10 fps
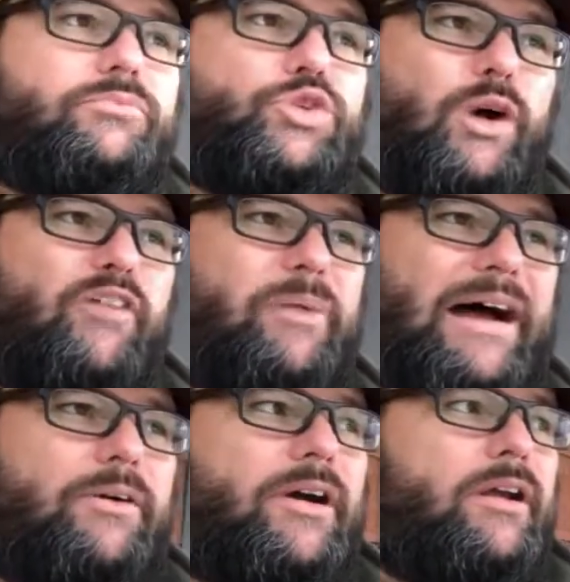12
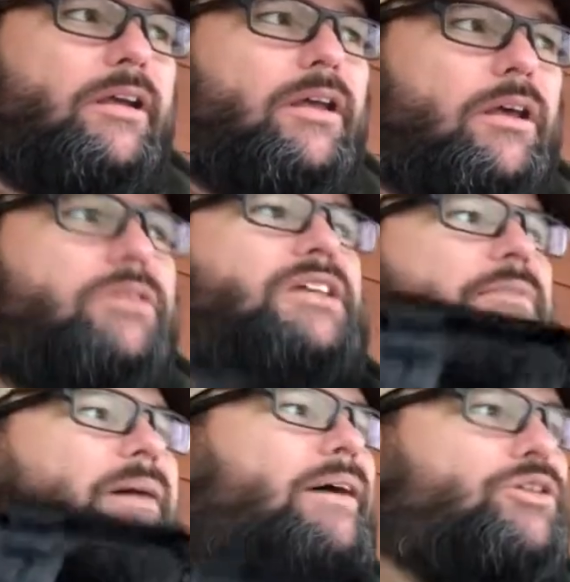power,
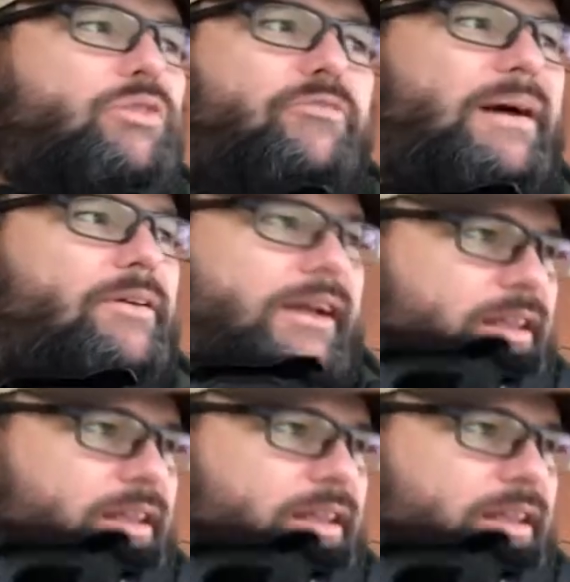10 power, 12 power,